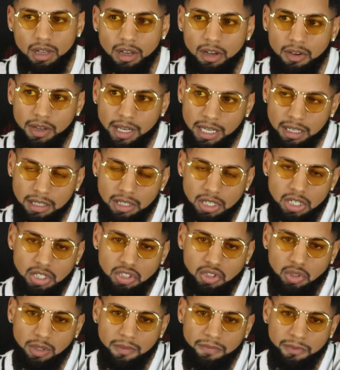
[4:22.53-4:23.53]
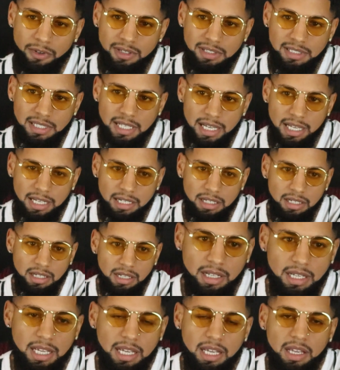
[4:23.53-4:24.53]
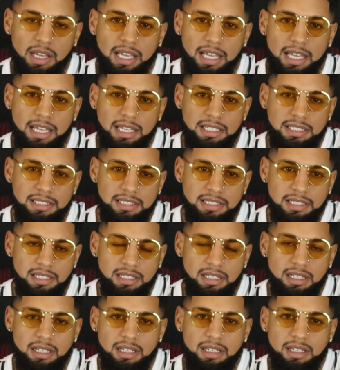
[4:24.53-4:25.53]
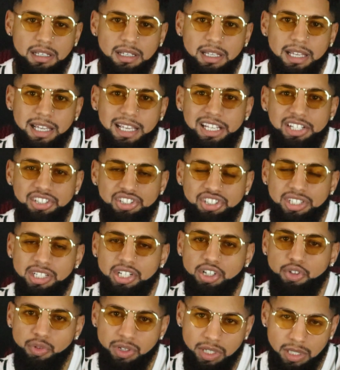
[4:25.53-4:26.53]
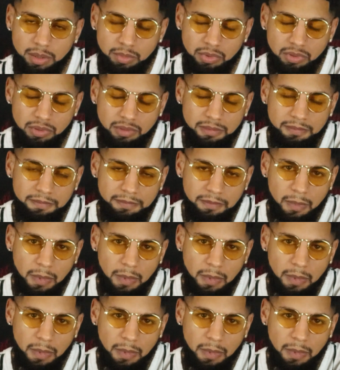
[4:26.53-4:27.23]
Okay, so the first sign is she agreeable?